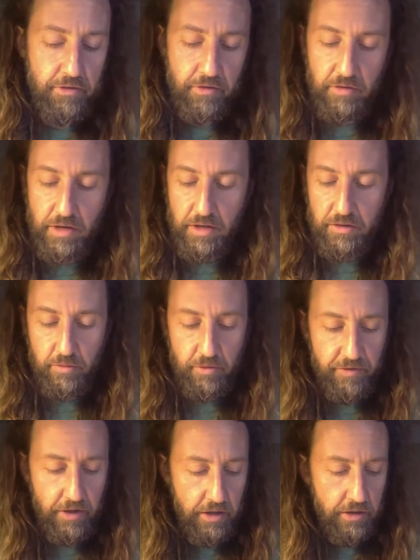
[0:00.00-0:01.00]
So now that
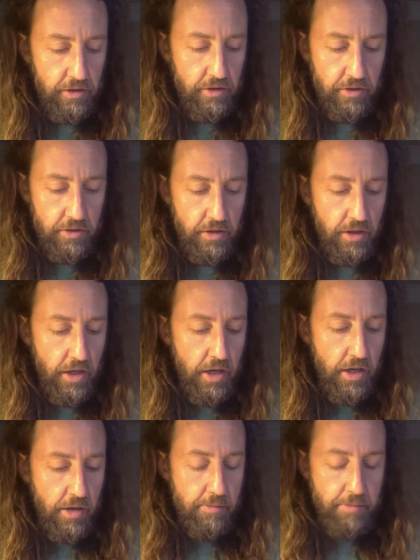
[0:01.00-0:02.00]
we've got a good
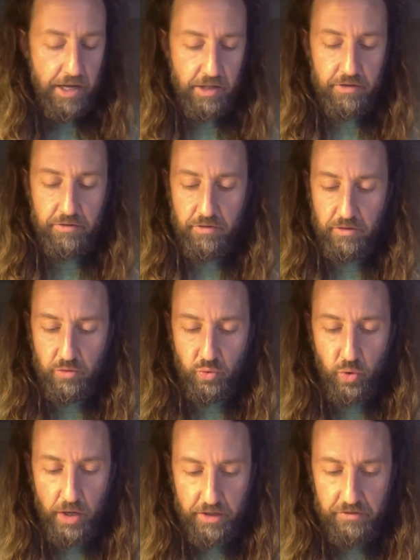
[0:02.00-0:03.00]
balanced
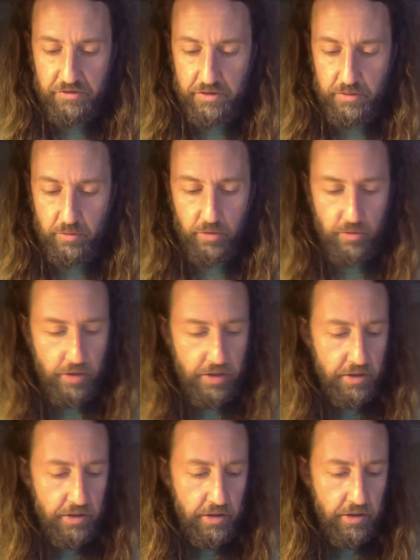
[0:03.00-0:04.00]
equation, we're
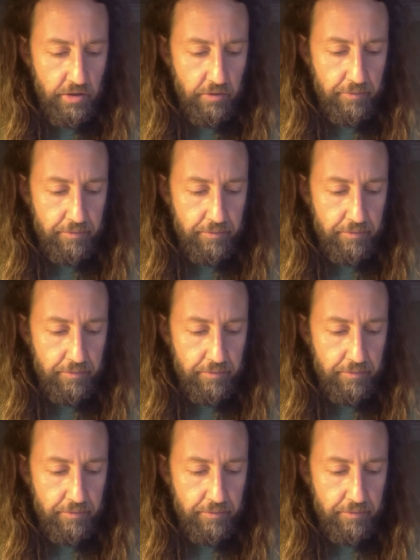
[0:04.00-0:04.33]
ready to go.